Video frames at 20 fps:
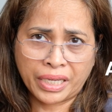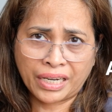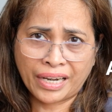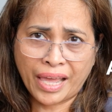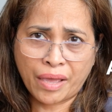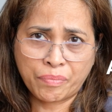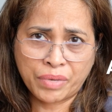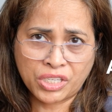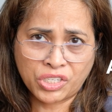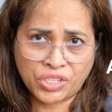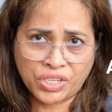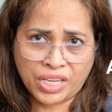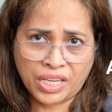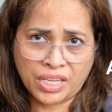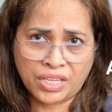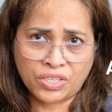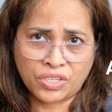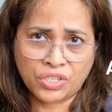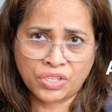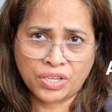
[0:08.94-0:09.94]
by climate
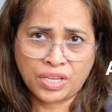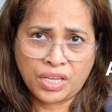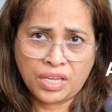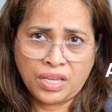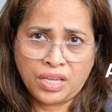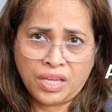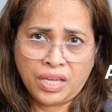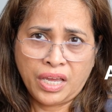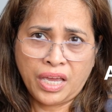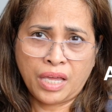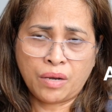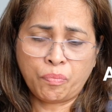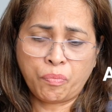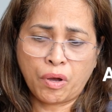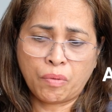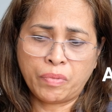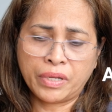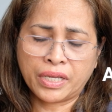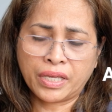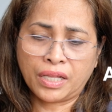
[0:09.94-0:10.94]
change and
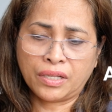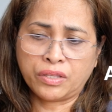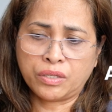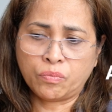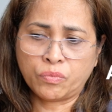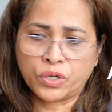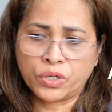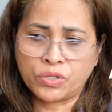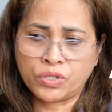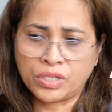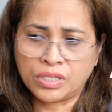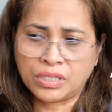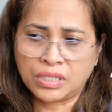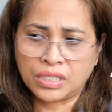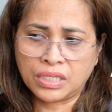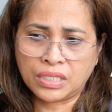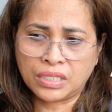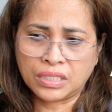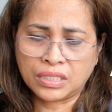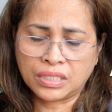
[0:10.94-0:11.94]
public health
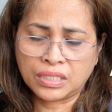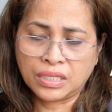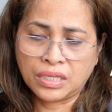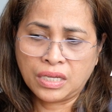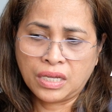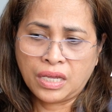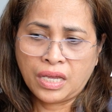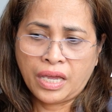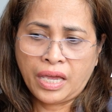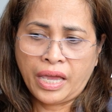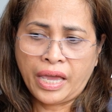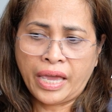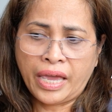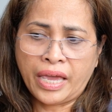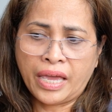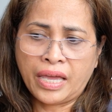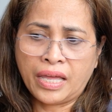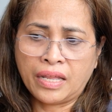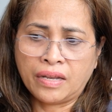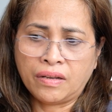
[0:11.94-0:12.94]
emergencies.
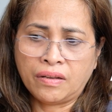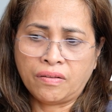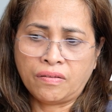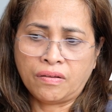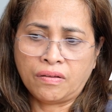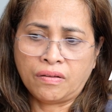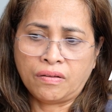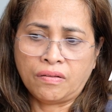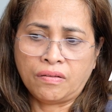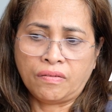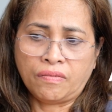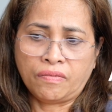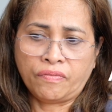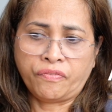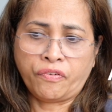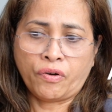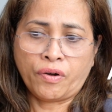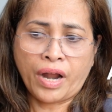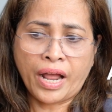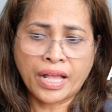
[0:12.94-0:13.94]
And
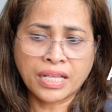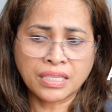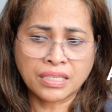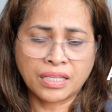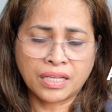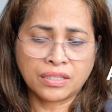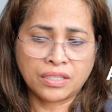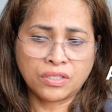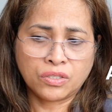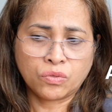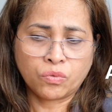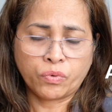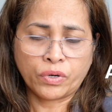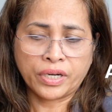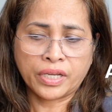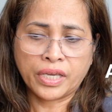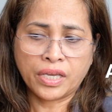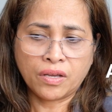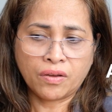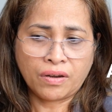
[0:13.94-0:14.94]
for us that is
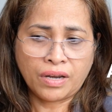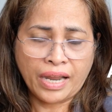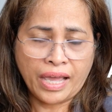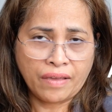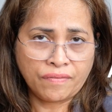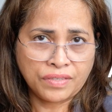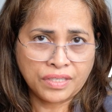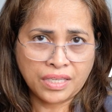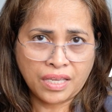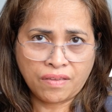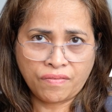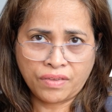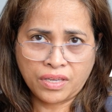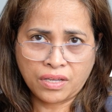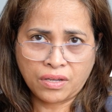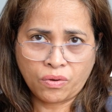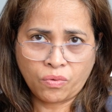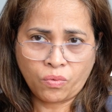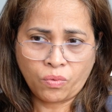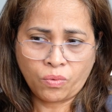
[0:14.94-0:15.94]
working on
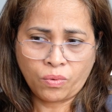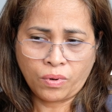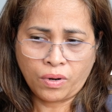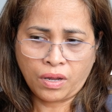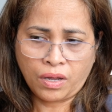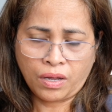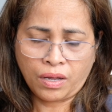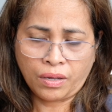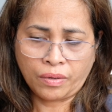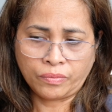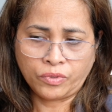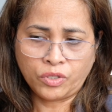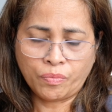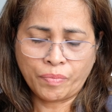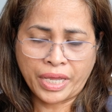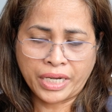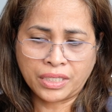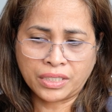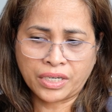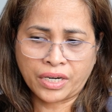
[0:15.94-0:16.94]
life-saving
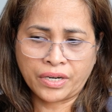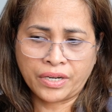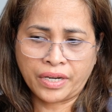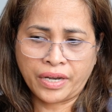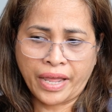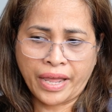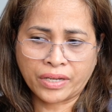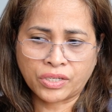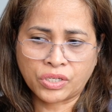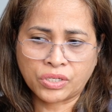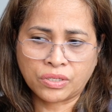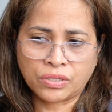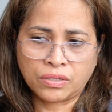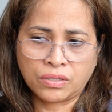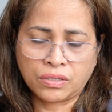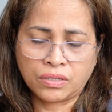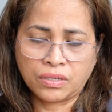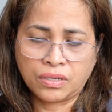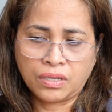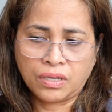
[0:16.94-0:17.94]
humanitarian
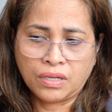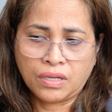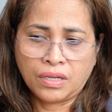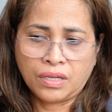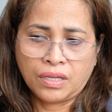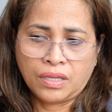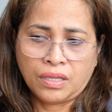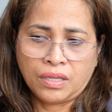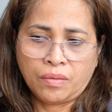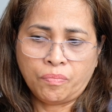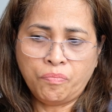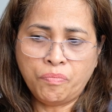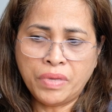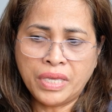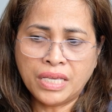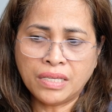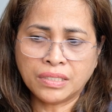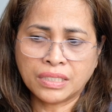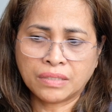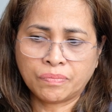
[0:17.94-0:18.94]
action,
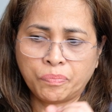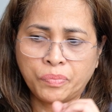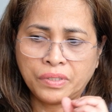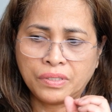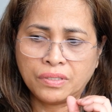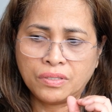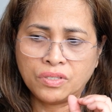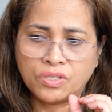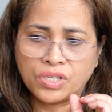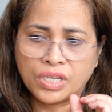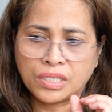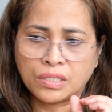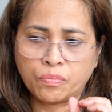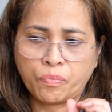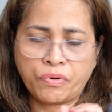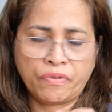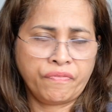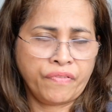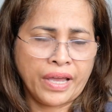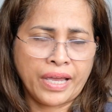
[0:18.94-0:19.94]
MISP
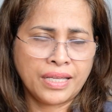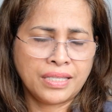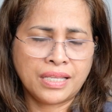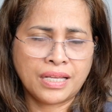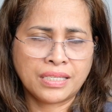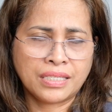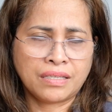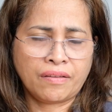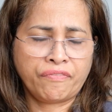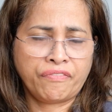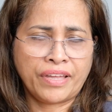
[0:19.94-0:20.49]
just provides us a